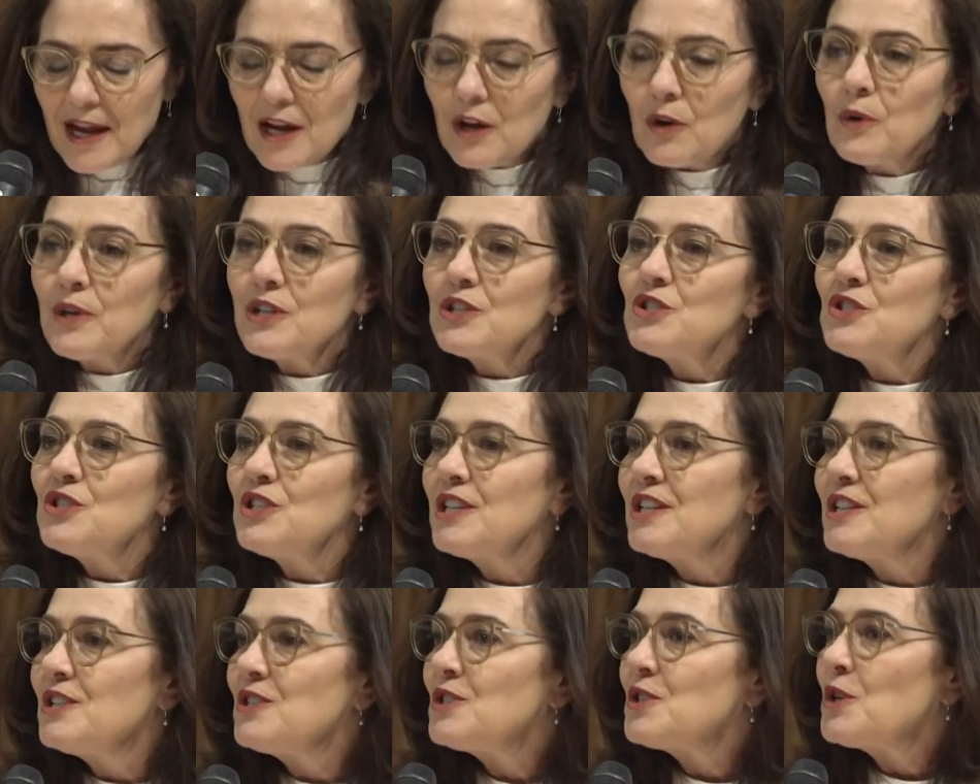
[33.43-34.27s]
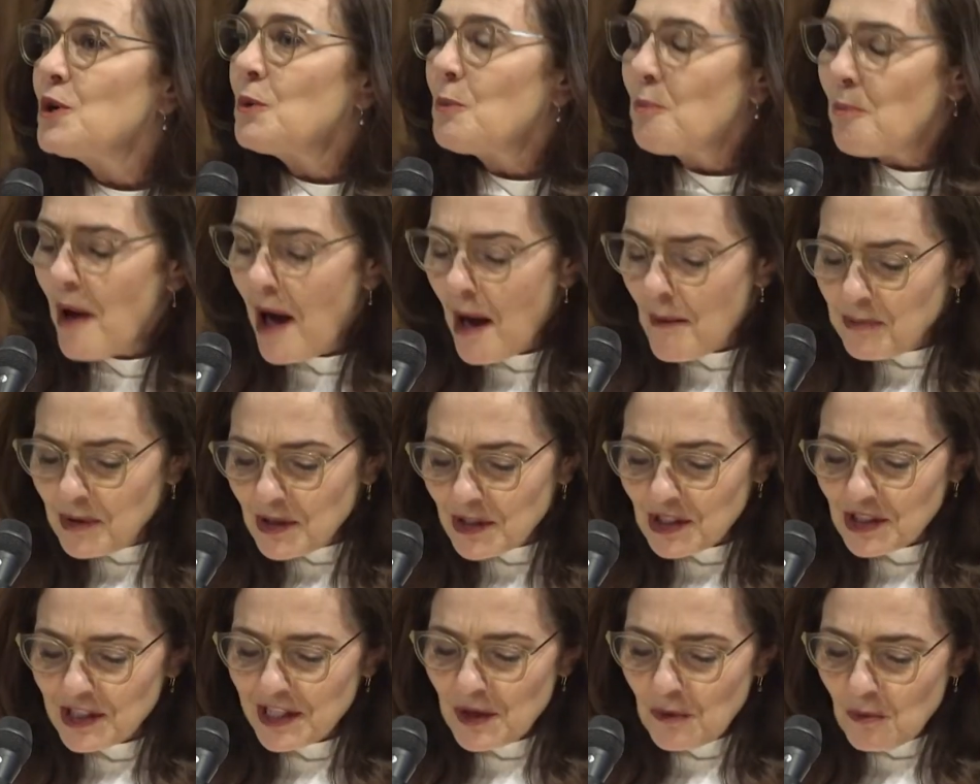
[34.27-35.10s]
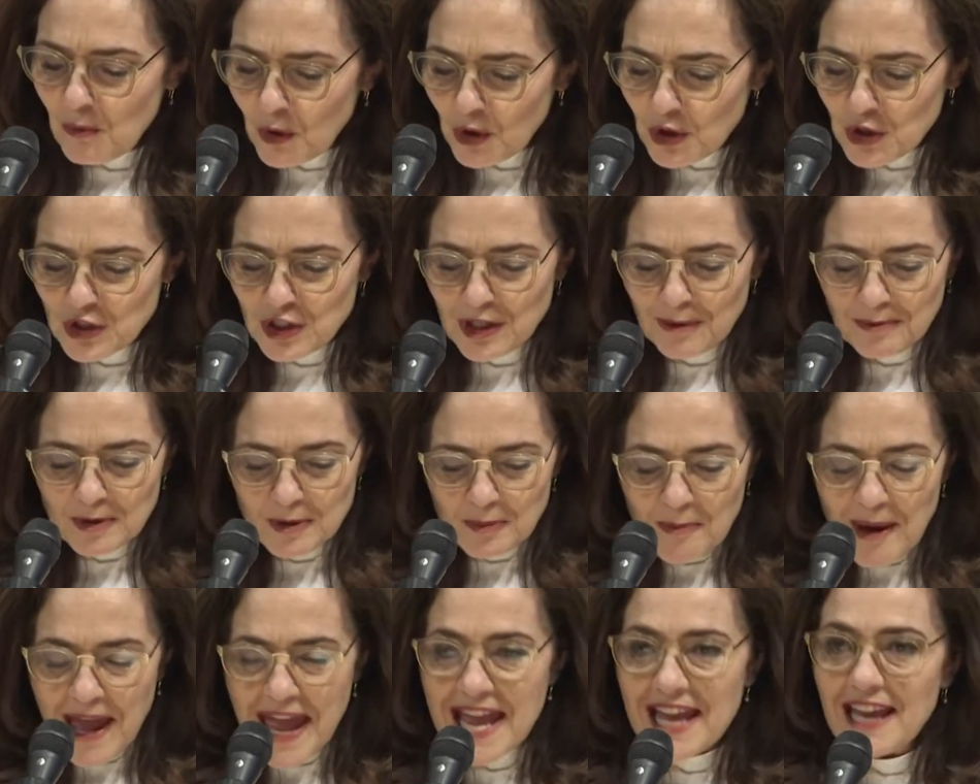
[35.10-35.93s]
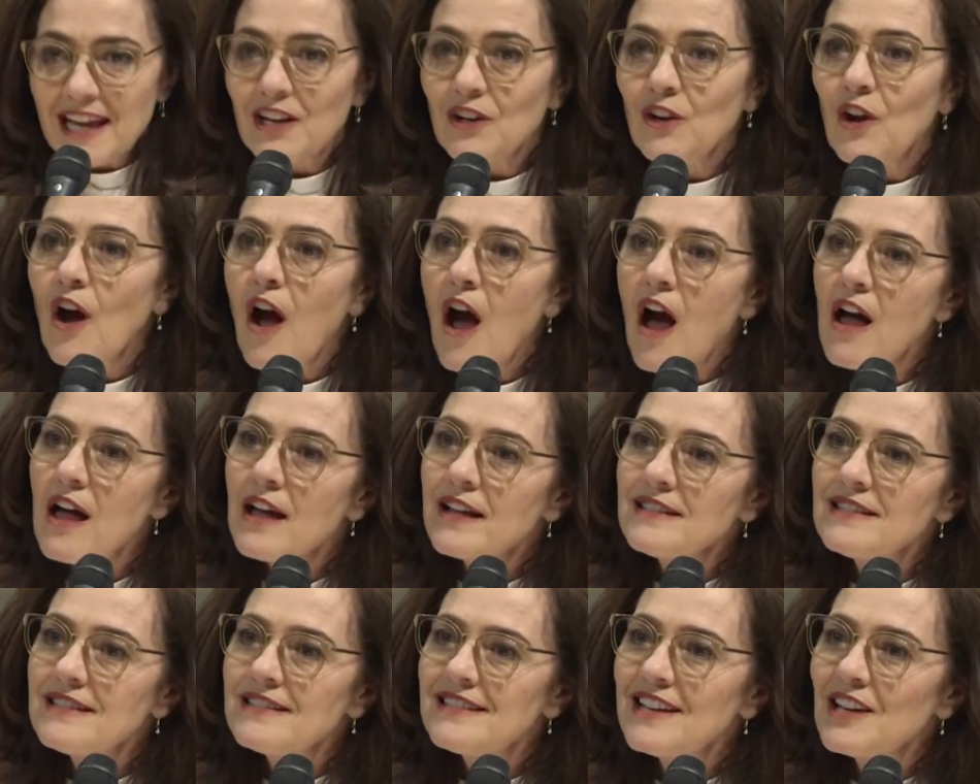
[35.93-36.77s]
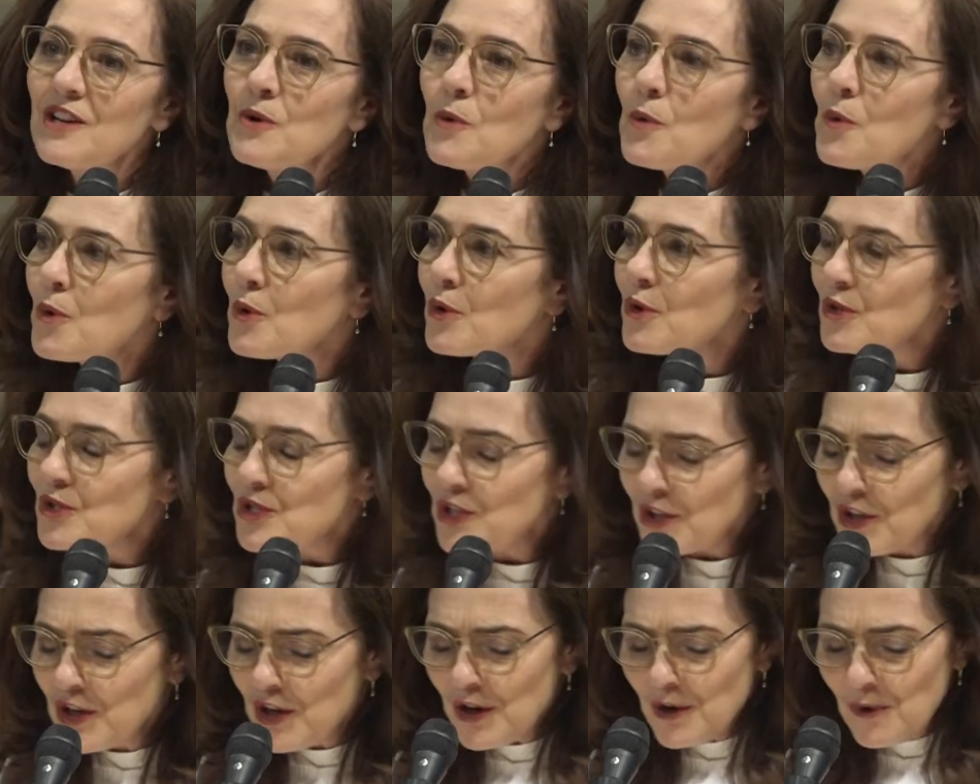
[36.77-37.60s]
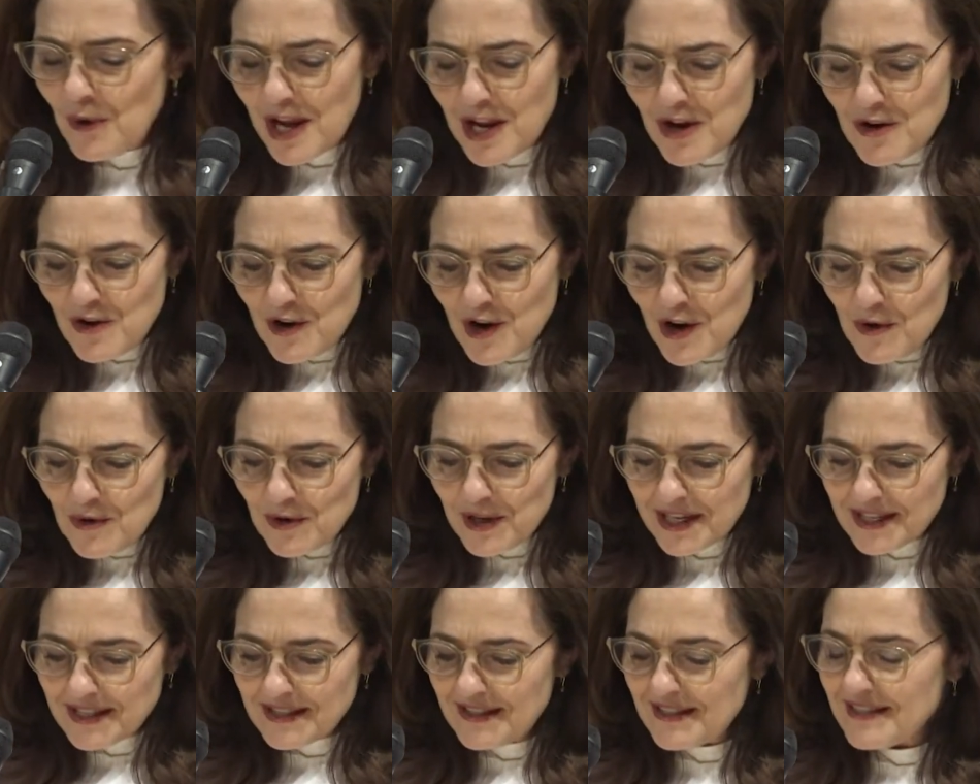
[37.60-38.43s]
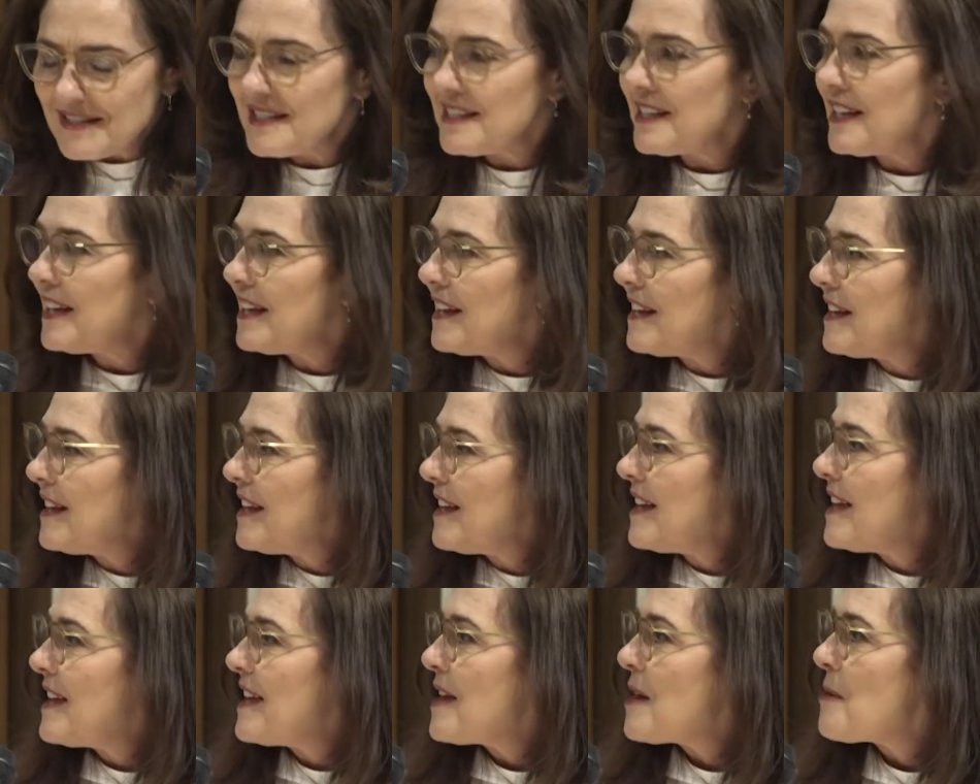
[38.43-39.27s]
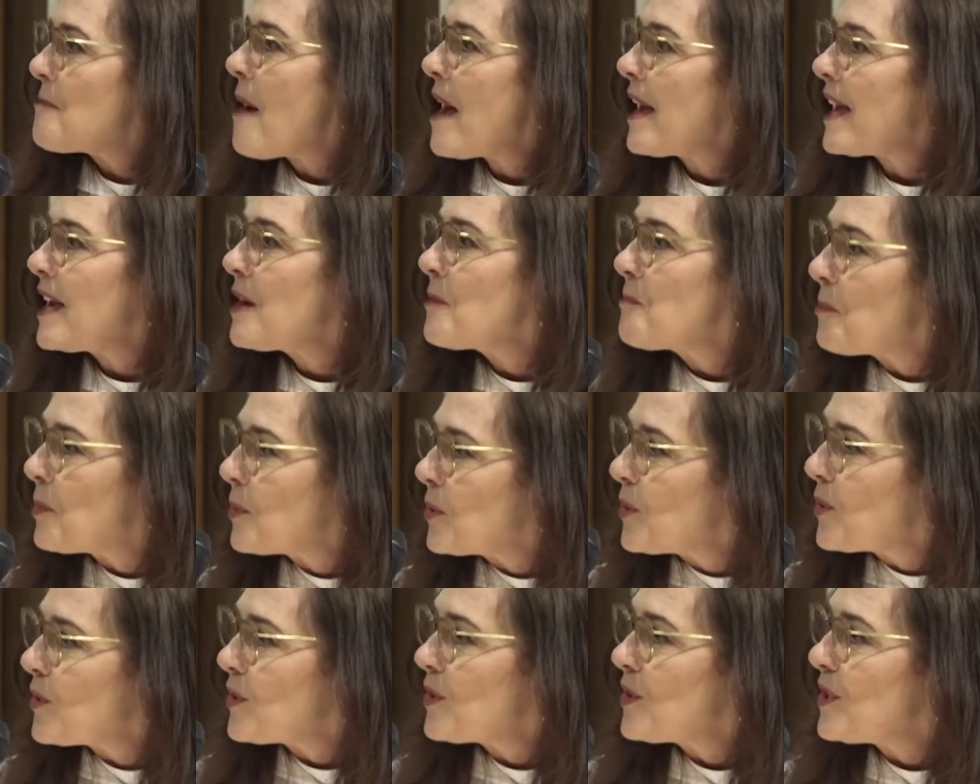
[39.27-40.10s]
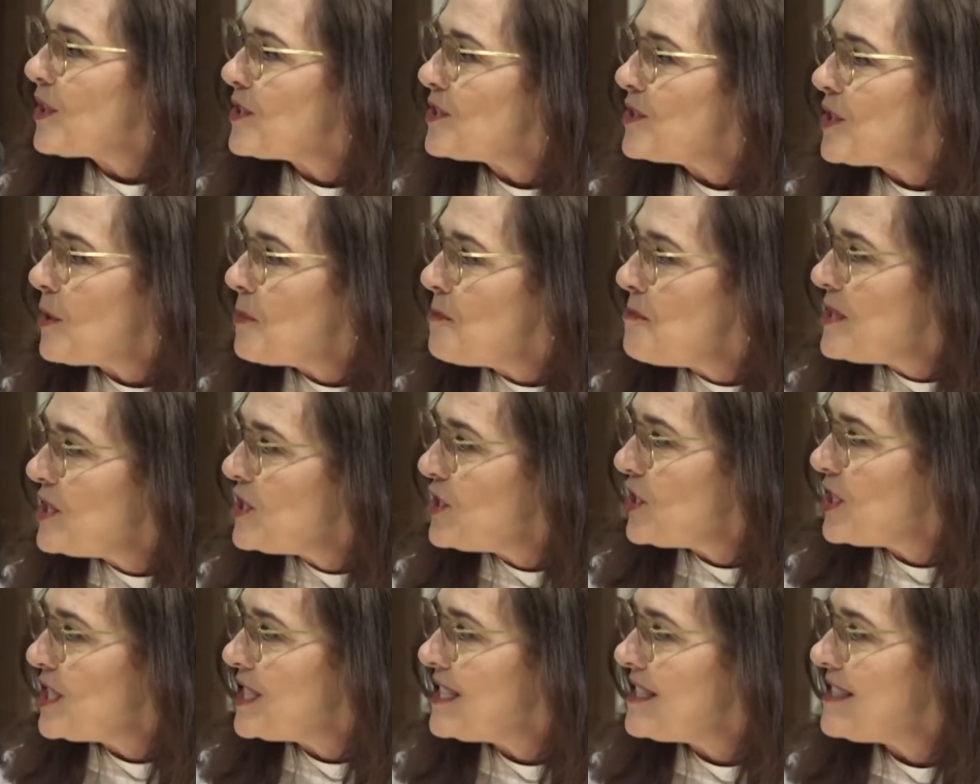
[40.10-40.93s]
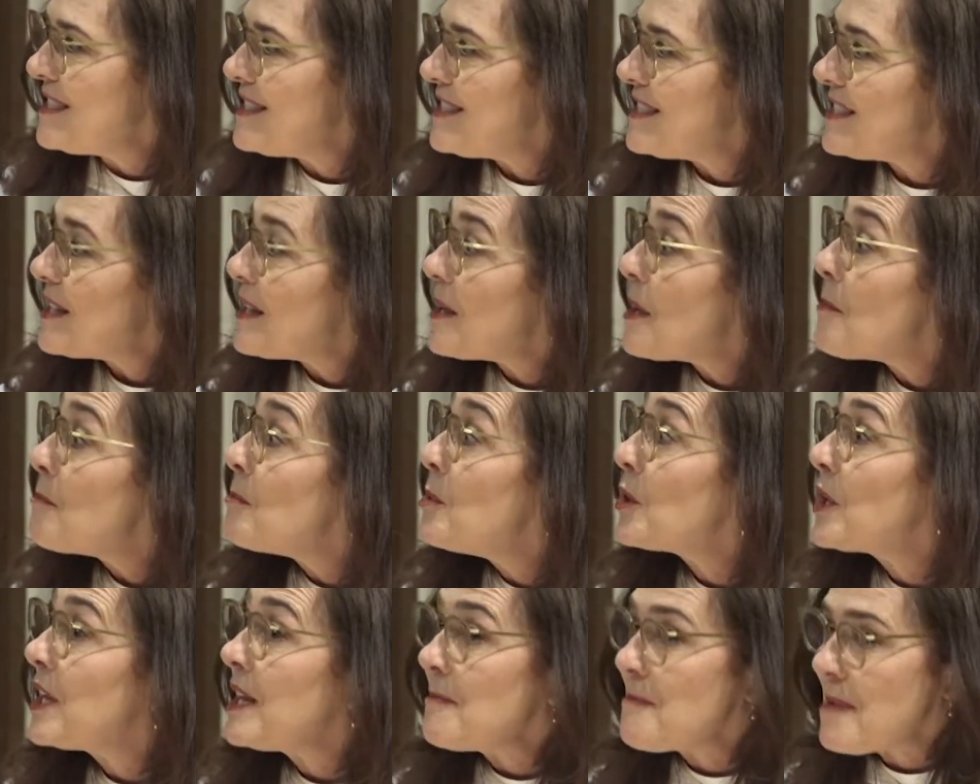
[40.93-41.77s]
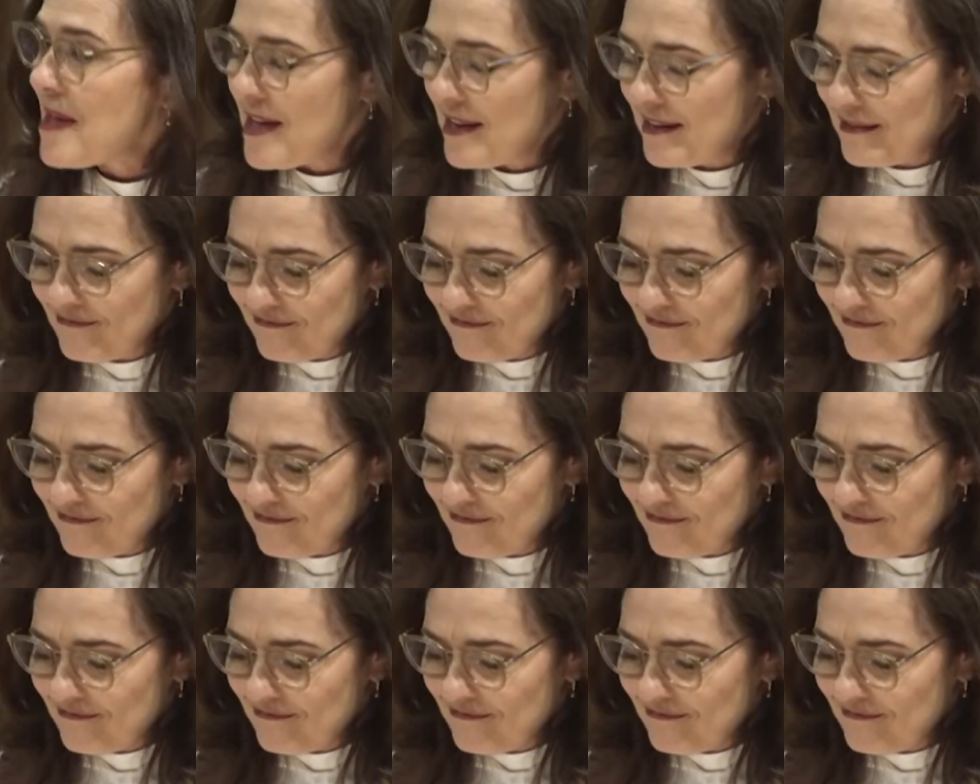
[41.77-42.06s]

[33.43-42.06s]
Christians who publicly worshiped pagan gods in order to go unnoticed by Emperor Domitian's boogeymen.